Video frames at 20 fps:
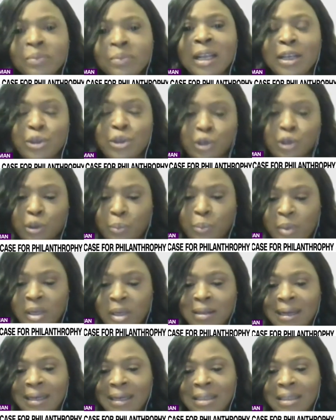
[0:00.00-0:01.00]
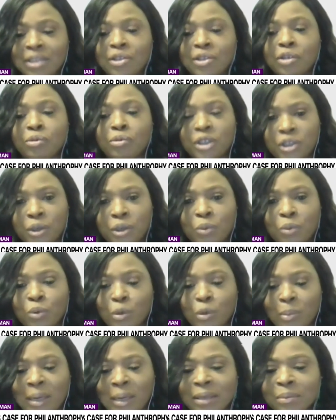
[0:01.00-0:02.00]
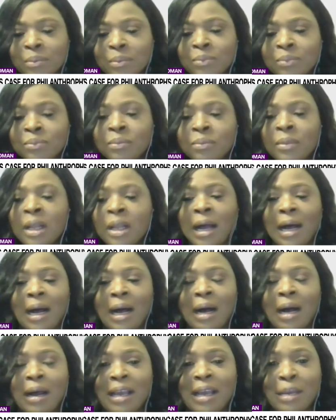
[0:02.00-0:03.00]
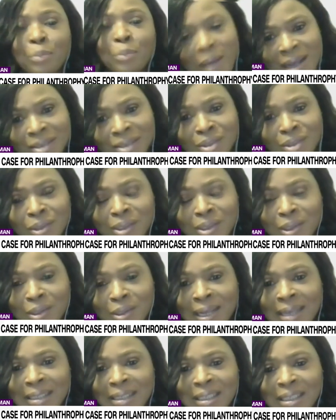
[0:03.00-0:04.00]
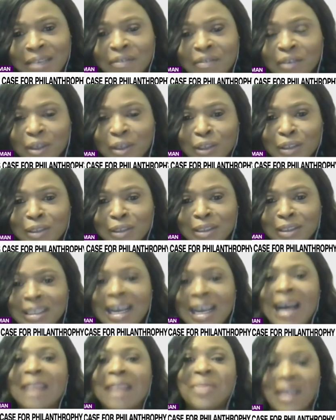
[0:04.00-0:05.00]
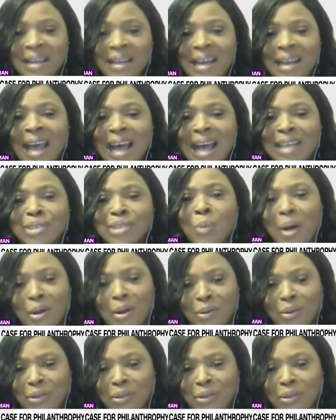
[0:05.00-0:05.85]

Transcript: It should be that the richer woman uh, impacts the society for good and then has wealth.